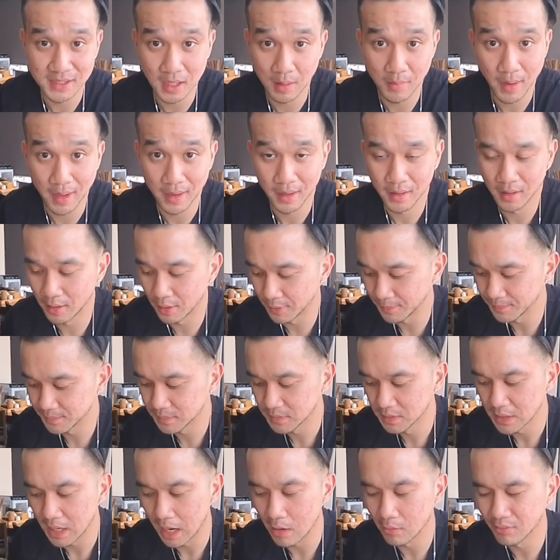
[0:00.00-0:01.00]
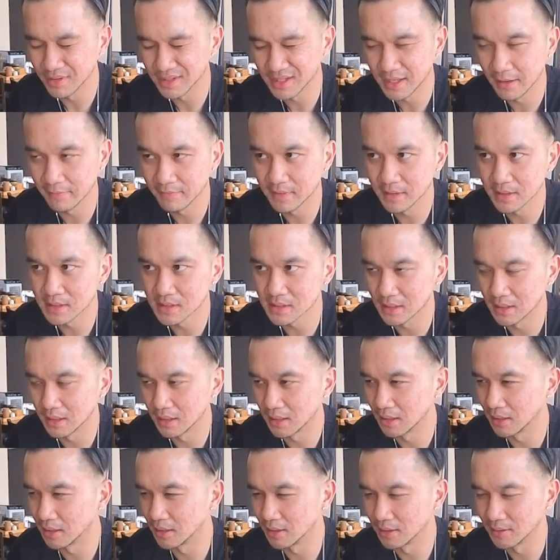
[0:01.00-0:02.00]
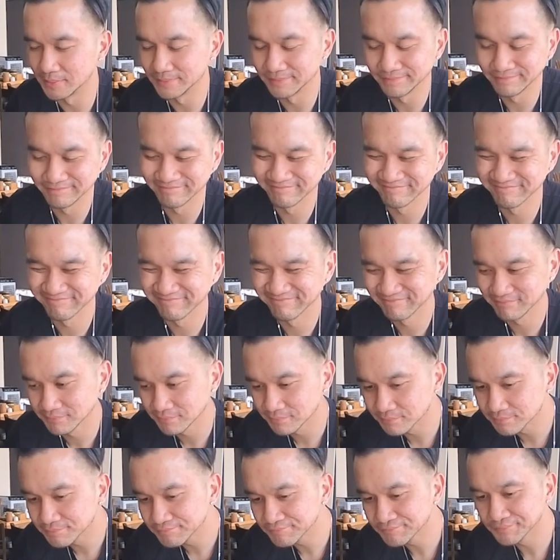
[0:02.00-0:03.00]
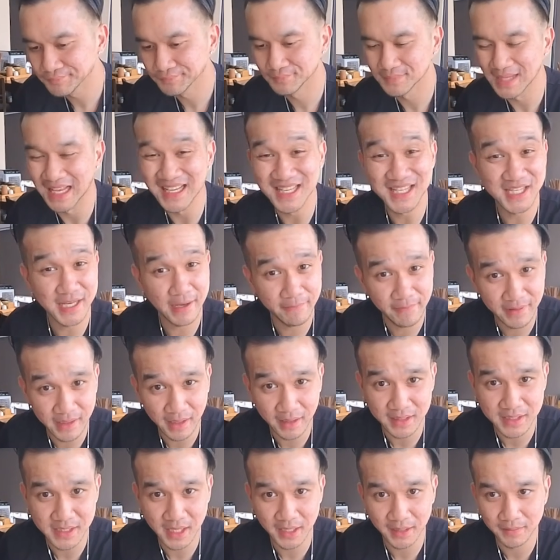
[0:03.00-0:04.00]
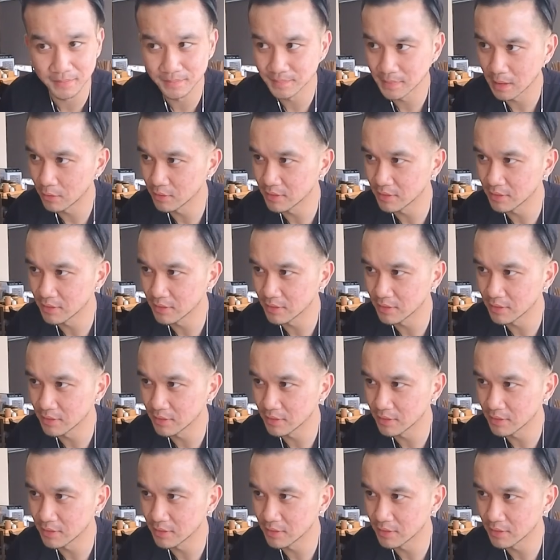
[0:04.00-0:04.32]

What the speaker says: It's not bad at all. I would give this a 7 out of 10.